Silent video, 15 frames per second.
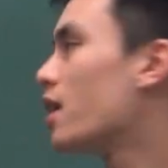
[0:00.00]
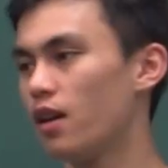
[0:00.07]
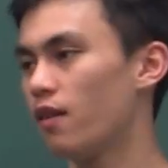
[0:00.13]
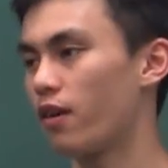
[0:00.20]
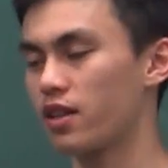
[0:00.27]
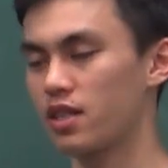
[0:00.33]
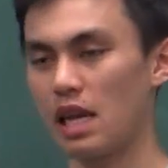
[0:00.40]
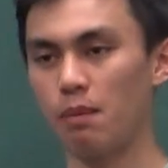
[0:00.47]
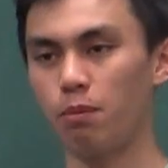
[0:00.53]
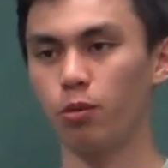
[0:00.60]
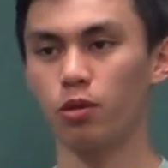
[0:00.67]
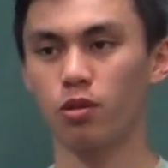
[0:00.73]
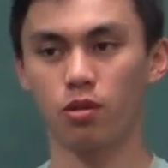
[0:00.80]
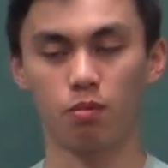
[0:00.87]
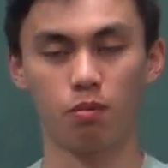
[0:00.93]
For example,
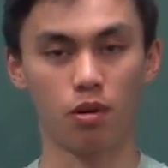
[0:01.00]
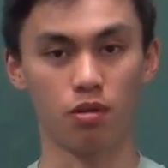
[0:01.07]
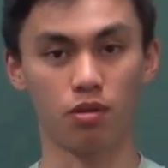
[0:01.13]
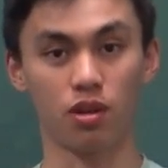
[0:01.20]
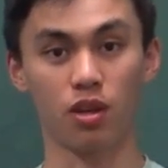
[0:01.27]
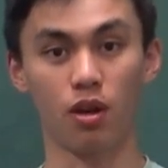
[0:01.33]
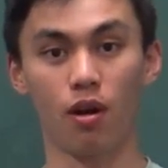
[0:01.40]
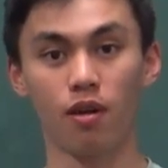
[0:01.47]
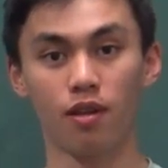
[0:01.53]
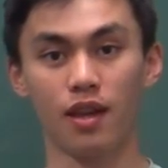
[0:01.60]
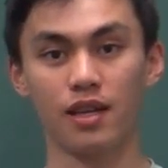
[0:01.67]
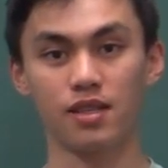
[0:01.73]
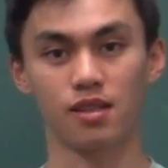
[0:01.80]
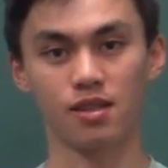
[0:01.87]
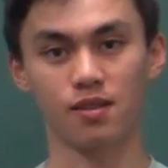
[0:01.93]
you could model the Earth
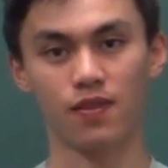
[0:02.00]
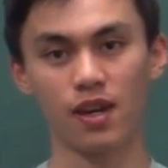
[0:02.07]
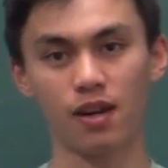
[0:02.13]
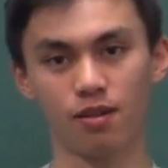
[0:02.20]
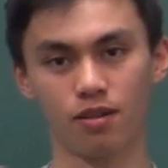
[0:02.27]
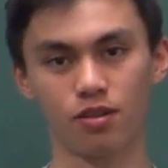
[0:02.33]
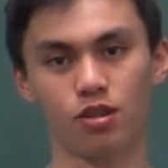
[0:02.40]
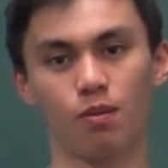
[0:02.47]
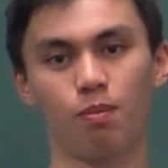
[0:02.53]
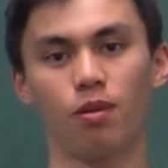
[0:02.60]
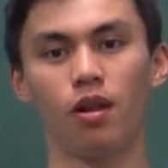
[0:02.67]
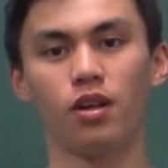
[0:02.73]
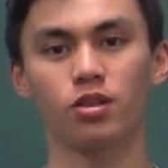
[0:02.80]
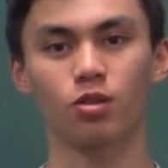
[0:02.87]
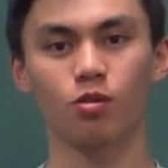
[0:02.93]
as a sphere or a
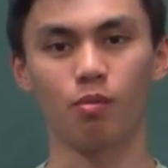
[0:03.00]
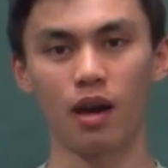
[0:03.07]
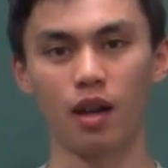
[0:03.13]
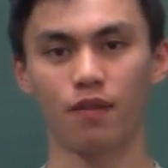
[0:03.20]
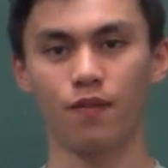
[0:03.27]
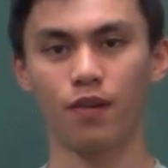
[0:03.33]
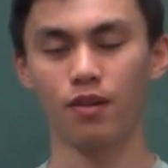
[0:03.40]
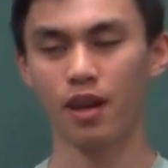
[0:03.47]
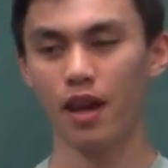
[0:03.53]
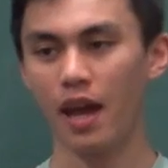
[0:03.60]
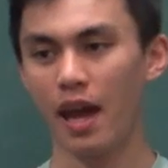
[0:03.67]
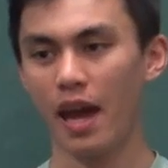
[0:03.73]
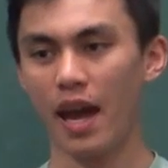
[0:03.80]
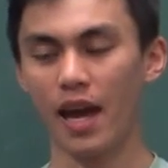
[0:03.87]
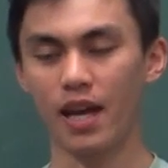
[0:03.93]
topological manifold,
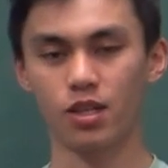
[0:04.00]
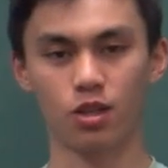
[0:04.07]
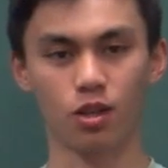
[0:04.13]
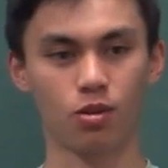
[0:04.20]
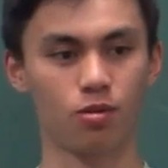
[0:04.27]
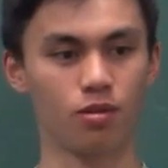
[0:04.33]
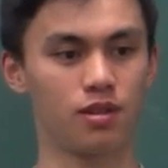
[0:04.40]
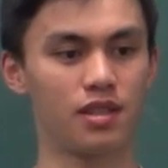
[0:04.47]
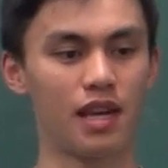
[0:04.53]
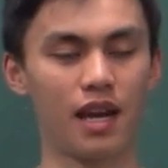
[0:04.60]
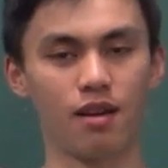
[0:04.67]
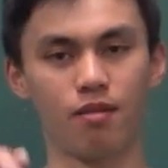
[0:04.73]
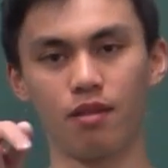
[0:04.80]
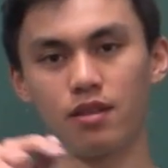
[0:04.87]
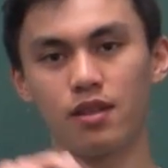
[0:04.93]
and you could
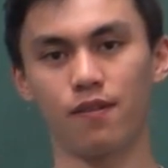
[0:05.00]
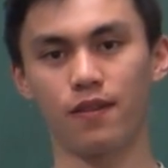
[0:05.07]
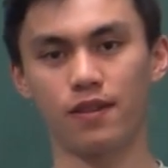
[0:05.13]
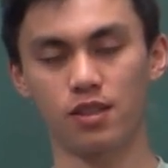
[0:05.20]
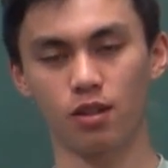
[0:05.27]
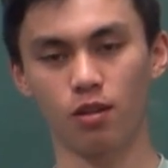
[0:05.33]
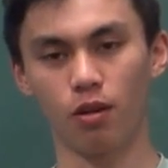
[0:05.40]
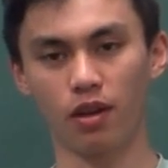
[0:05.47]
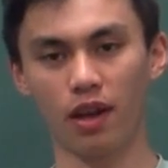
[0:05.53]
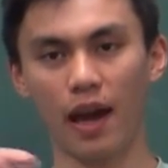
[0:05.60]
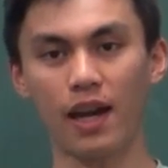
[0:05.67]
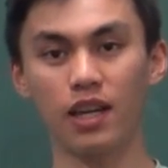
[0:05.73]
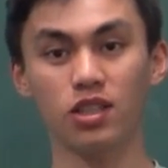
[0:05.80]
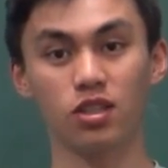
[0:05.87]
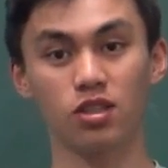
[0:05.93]
say, well, different
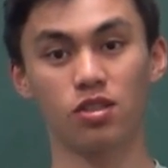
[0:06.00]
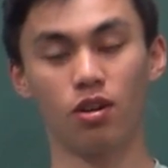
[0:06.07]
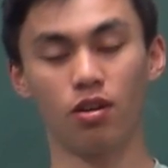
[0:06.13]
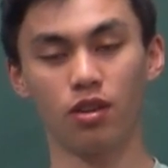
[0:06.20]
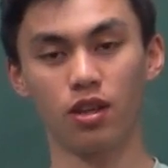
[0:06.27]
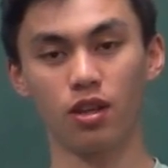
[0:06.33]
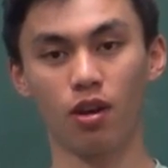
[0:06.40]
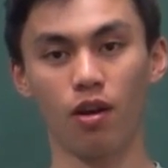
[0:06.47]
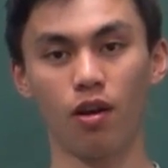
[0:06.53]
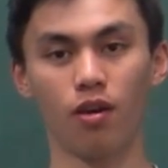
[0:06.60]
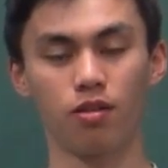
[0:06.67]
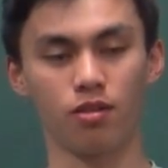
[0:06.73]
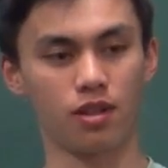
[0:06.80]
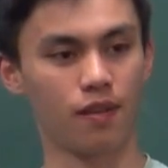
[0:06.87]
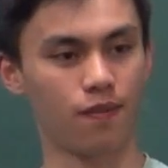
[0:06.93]
locations on the
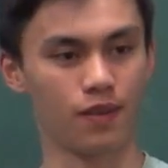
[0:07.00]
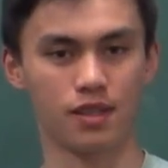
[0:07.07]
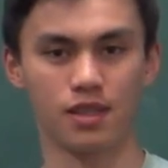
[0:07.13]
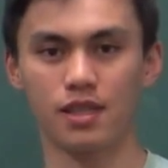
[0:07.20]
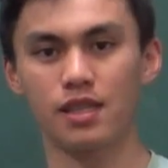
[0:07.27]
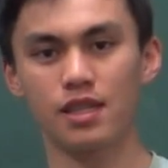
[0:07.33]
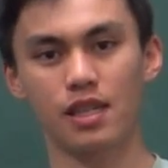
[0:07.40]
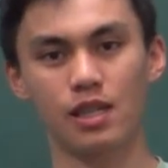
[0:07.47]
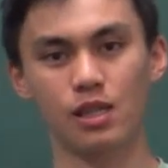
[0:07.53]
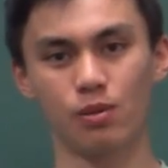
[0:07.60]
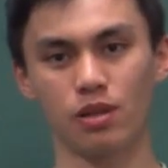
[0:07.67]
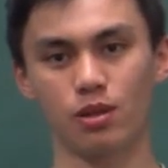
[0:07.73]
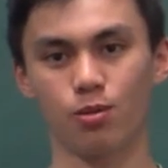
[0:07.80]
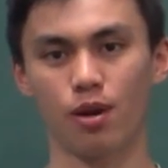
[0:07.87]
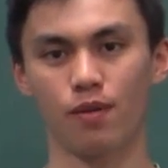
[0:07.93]
Earth or different cities
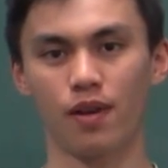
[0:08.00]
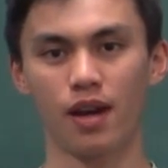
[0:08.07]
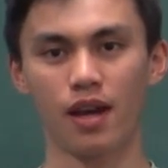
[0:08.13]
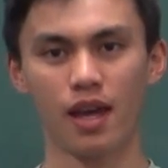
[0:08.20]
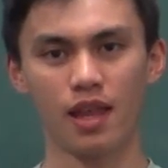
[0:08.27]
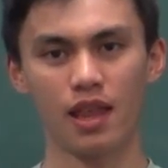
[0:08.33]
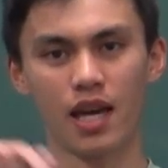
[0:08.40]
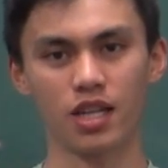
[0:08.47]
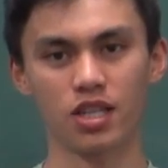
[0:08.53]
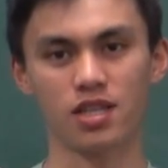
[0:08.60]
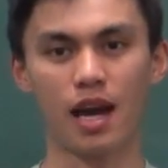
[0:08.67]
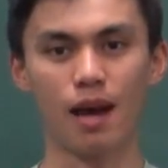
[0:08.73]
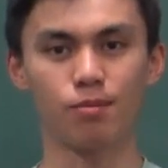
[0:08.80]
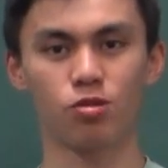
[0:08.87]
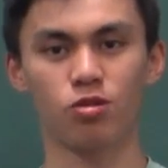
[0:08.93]
whatsoever, they're just
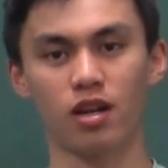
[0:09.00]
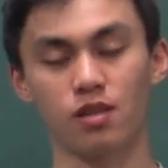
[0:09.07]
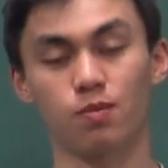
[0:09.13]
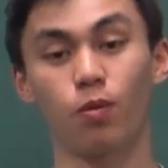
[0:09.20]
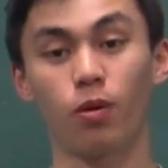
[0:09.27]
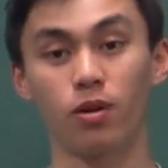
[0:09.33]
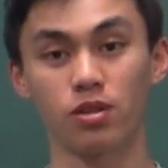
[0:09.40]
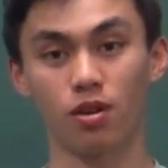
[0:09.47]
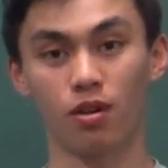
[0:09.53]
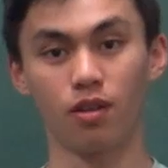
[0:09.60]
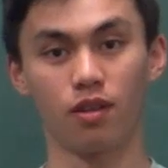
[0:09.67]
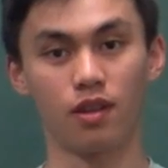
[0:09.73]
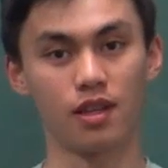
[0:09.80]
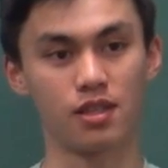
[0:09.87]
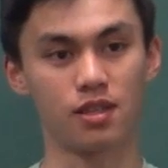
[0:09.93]
abstract points
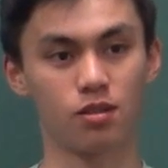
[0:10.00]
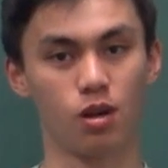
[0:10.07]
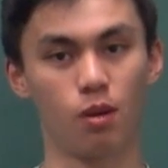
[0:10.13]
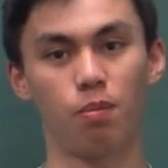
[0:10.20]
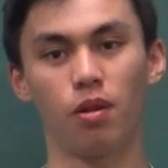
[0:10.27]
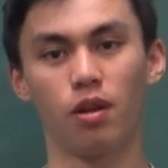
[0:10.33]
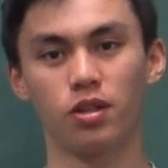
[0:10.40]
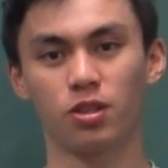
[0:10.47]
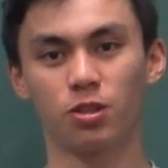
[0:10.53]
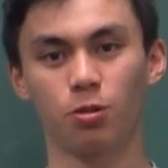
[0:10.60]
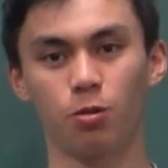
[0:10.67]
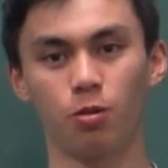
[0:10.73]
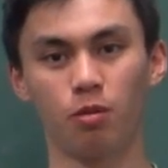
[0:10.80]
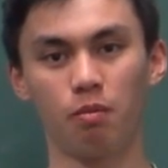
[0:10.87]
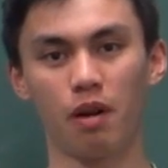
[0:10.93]
on this
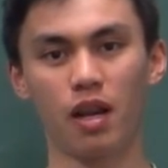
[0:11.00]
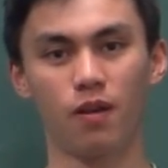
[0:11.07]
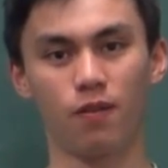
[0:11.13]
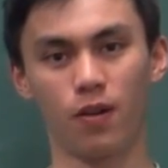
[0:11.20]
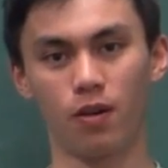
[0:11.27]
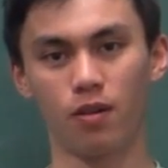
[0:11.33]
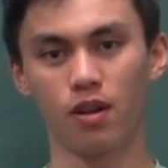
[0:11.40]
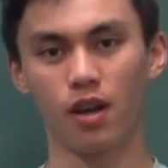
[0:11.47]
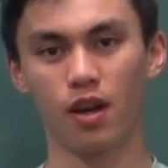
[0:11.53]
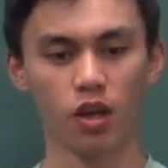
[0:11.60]
topological manifold.